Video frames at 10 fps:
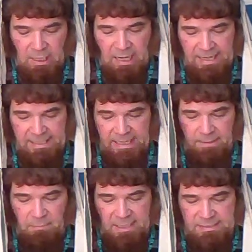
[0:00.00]
I
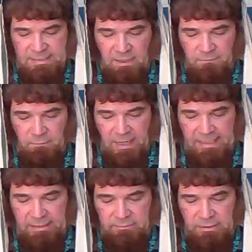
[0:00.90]
keep myself
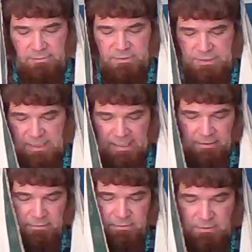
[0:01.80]
like a little
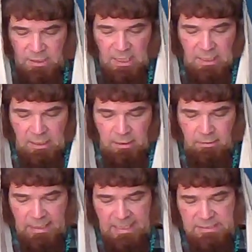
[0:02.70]
child.
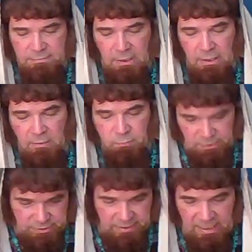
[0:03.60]
O oh, Israel,
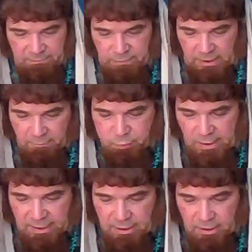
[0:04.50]
put your name there.
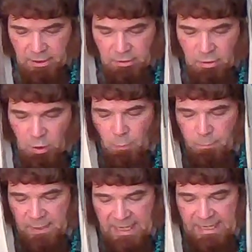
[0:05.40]
Put your
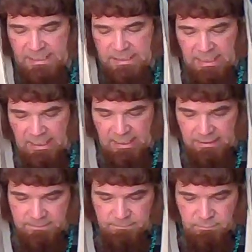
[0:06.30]
hope in Yah.
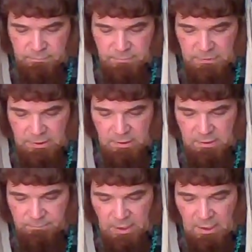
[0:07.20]

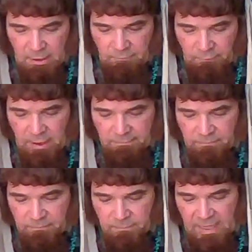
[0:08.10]

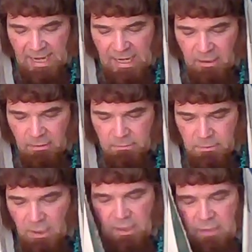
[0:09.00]
From now
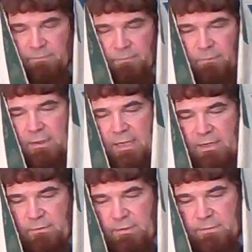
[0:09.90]
on forever.